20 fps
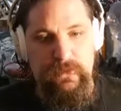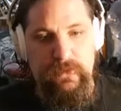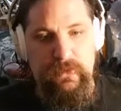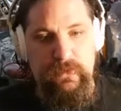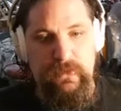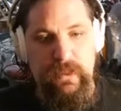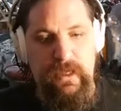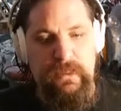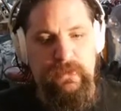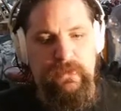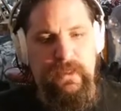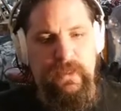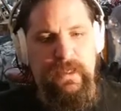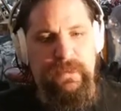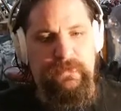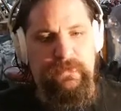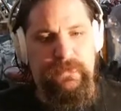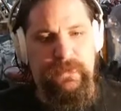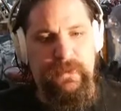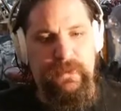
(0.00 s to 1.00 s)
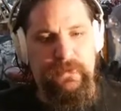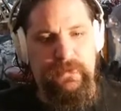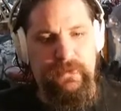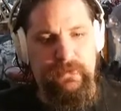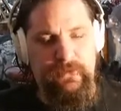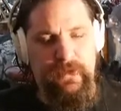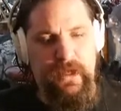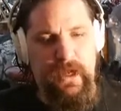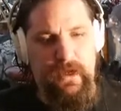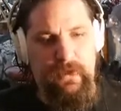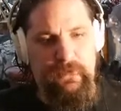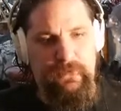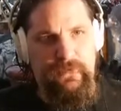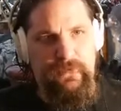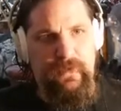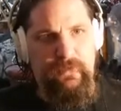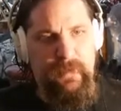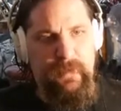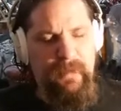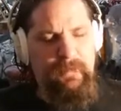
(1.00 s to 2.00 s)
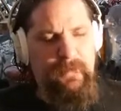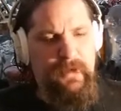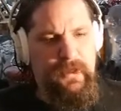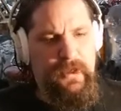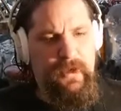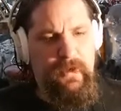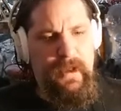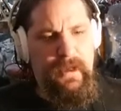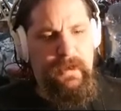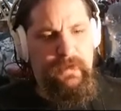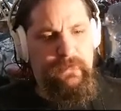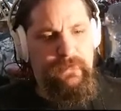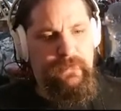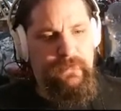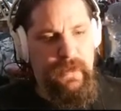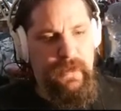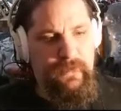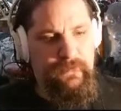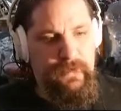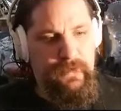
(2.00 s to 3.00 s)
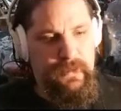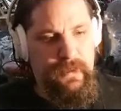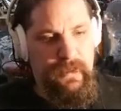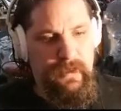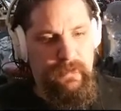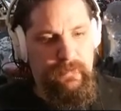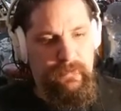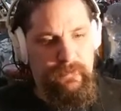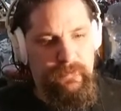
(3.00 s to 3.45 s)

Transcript: Luckily it did do an autosave, but I'm gonna go ahead and save again.